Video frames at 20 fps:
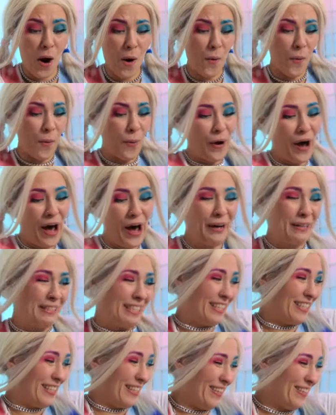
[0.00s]

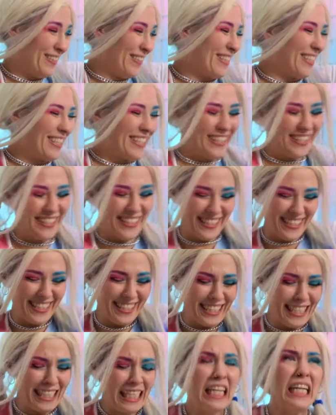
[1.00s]
Wow, so
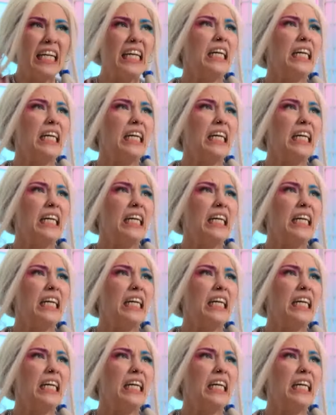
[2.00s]
cool!